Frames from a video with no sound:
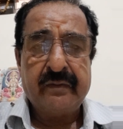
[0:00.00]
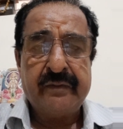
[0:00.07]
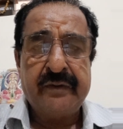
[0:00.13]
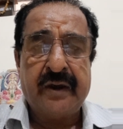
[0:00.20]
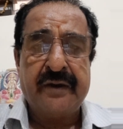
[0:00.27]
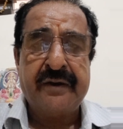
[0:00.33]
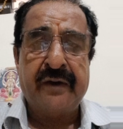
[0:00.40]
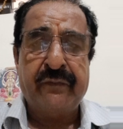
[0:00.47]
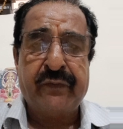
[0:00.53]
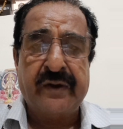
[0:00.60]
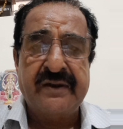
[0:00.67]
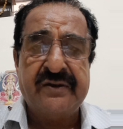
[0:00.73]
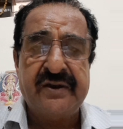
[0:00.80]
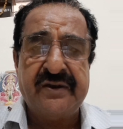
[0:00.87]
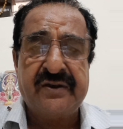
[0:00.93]
The
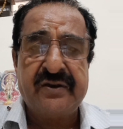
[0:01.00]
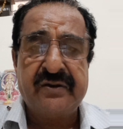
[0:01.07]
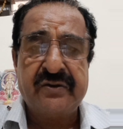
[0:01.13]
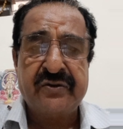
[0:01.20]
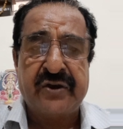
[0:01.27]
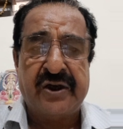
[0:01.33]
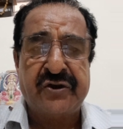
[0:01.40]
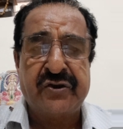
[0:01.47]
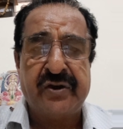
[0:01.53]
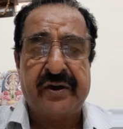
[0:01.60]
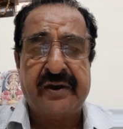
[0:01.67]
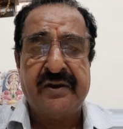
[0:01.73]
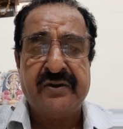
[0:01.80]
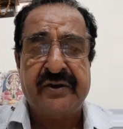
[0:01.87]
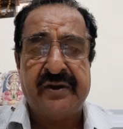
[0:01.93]
differences
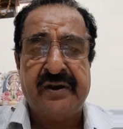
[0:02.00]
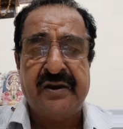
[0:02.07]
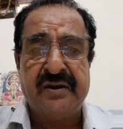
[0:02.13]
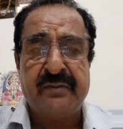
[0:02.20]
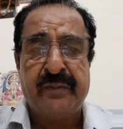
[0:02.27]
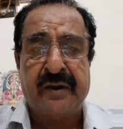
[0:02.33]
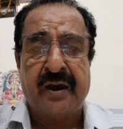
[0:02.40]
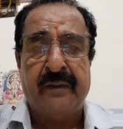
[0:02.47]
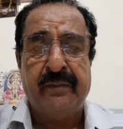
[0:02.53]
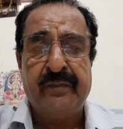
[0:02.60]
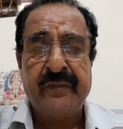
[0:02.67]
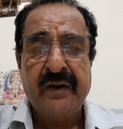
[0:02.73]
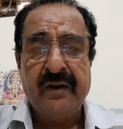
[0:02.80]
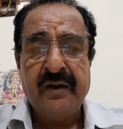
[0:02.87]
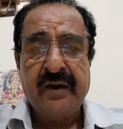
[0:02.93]
stationary series
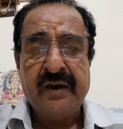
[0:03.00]
become